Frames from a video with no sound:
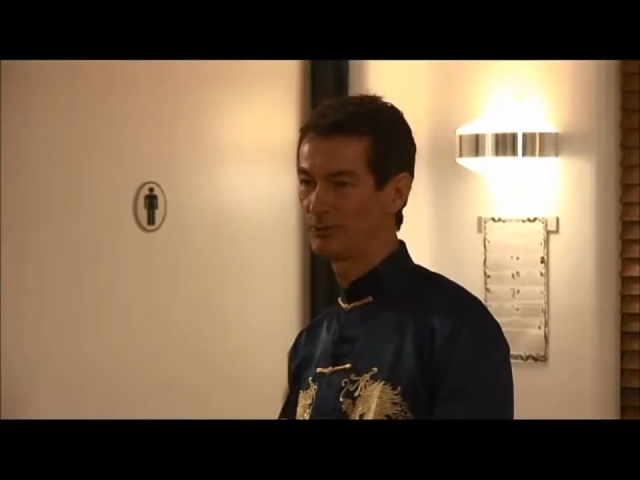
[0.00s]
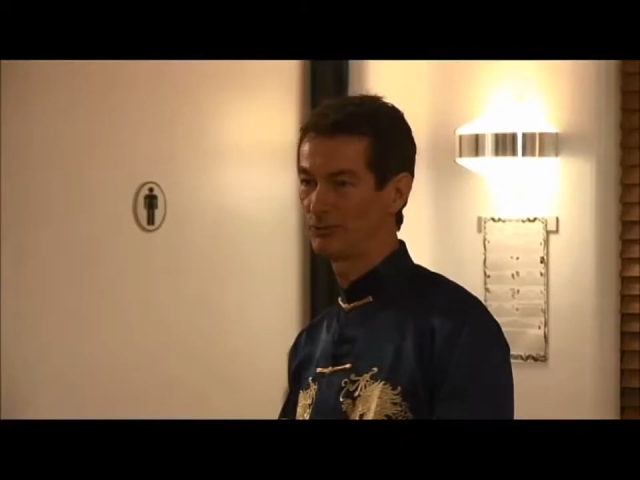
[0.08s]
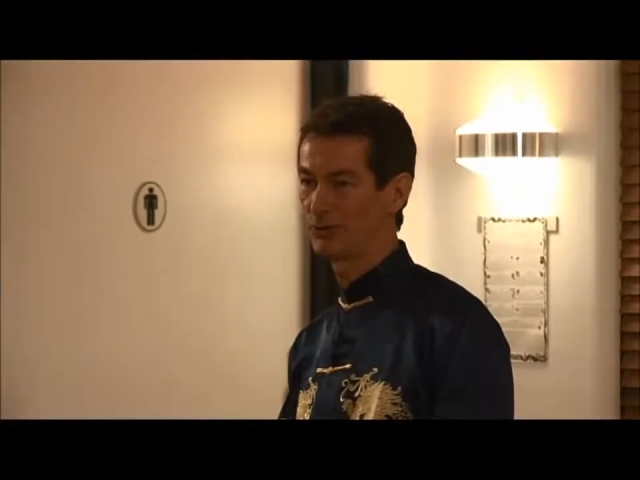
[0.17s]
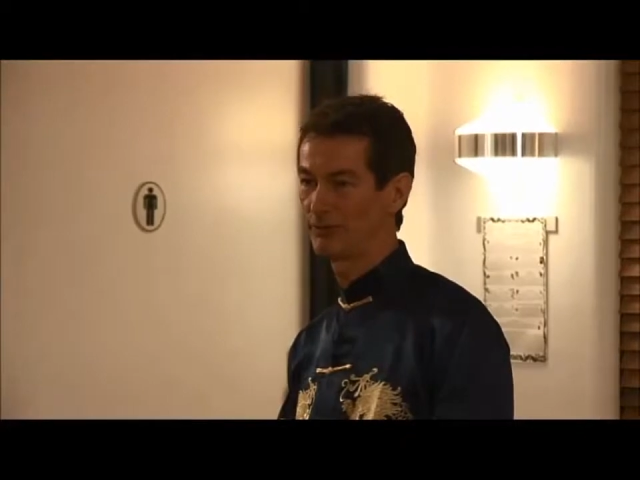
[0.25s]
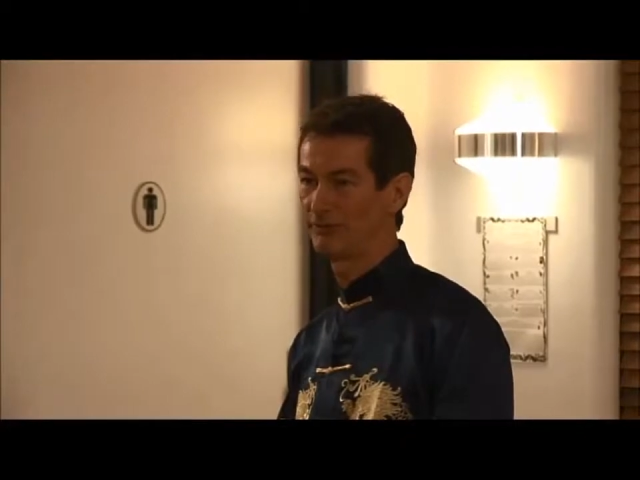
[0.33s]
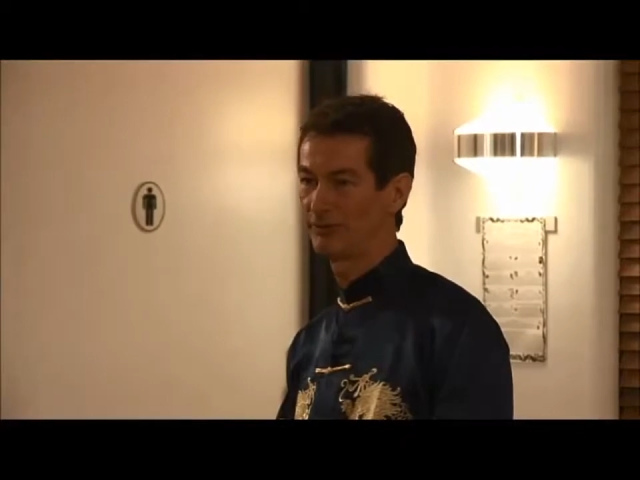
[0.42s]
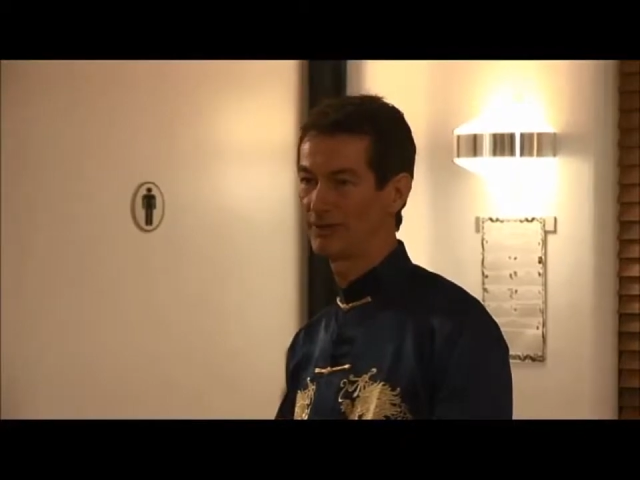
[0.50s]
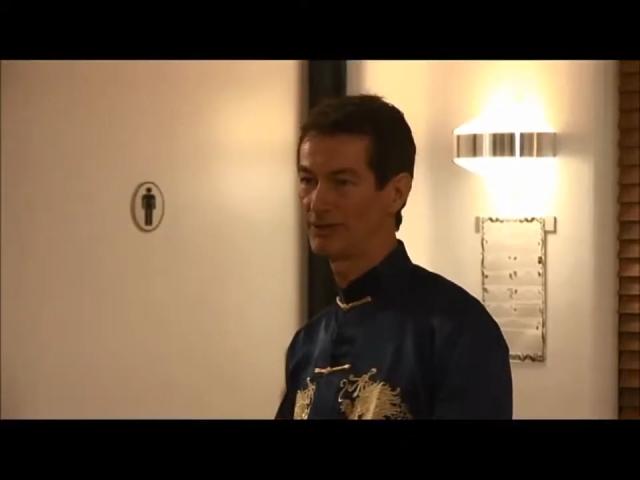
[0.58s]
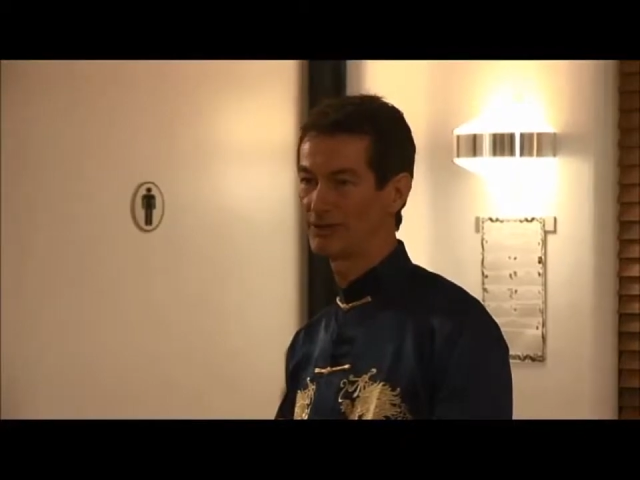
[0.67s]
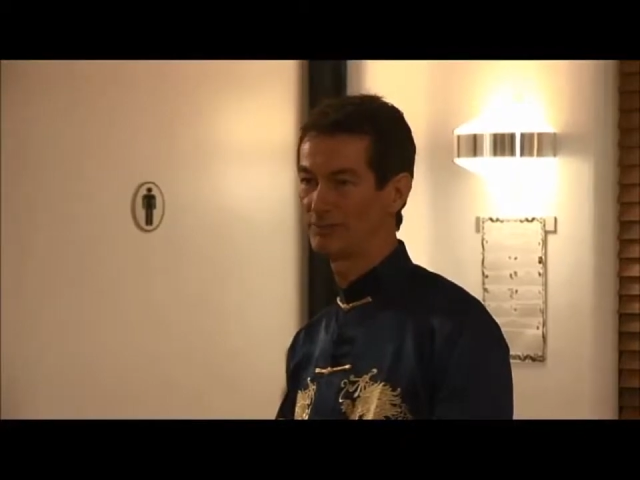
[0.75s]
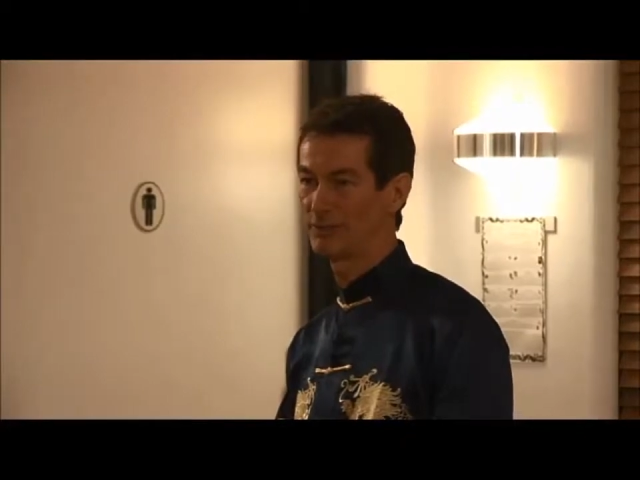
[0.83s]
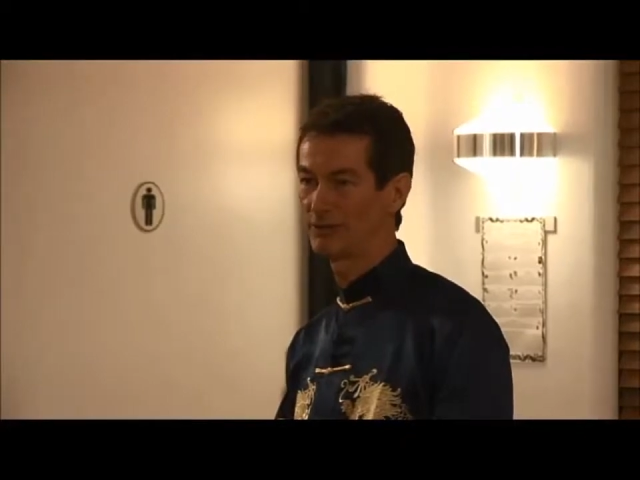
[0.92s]
be qualified
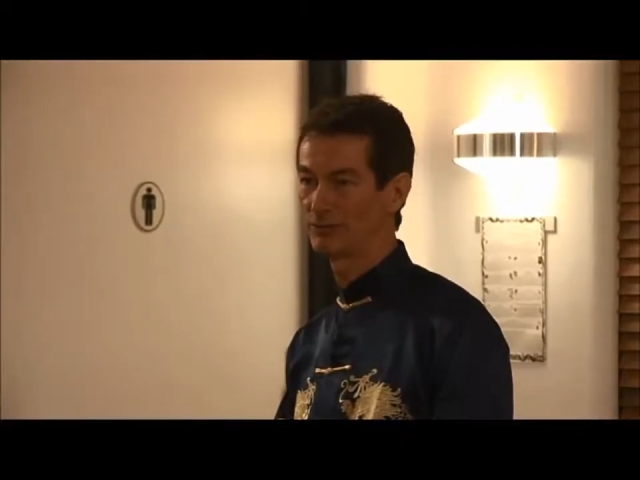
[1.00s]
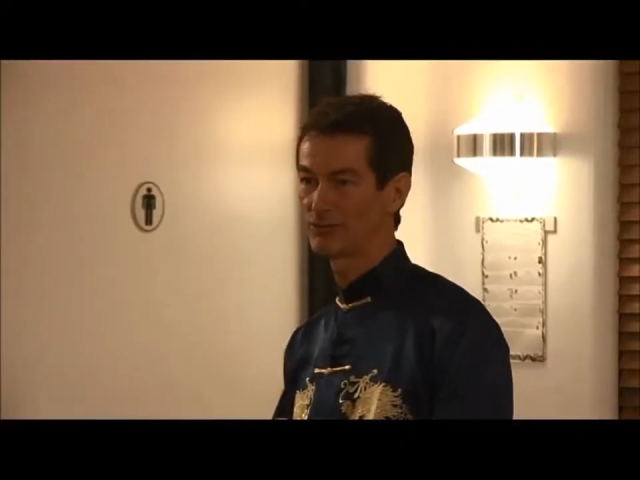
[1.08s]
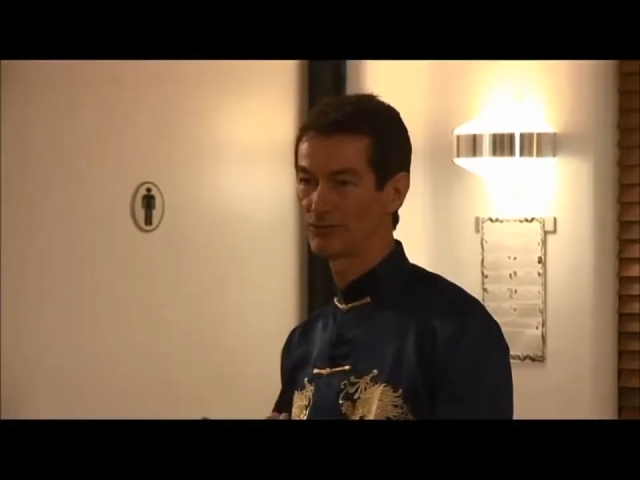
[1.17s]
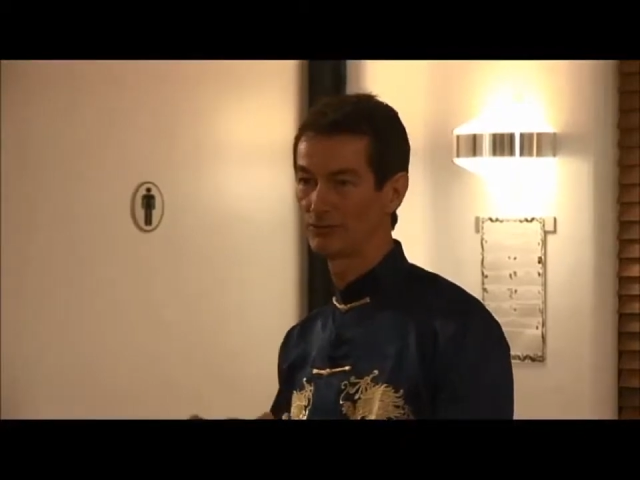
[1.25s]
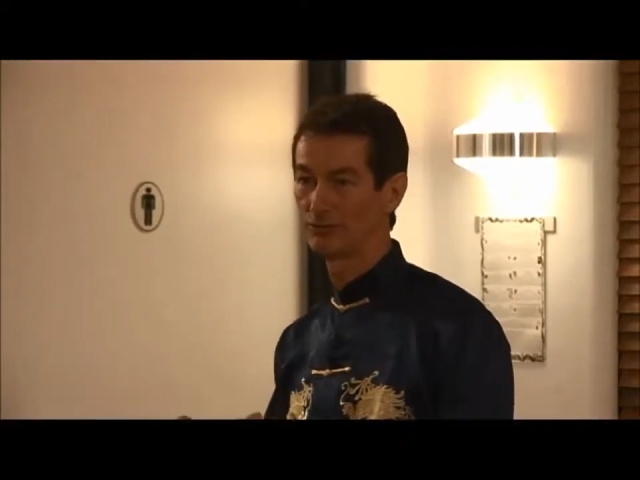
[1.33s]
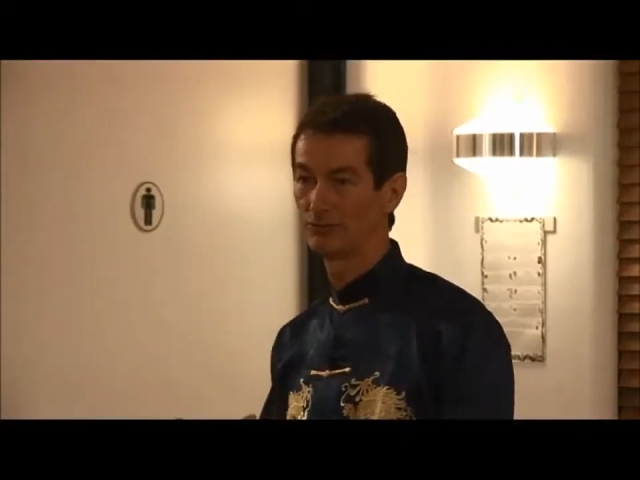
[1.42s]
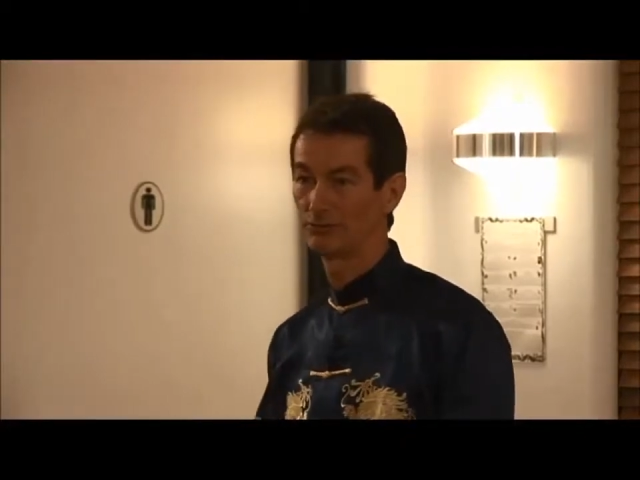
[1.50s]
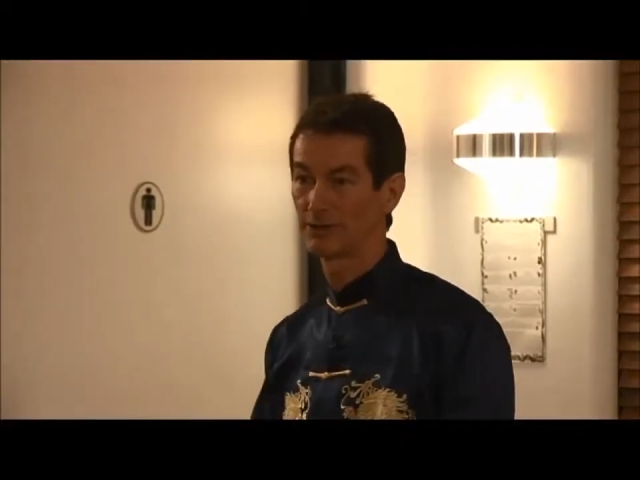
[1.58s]
as medical Qigong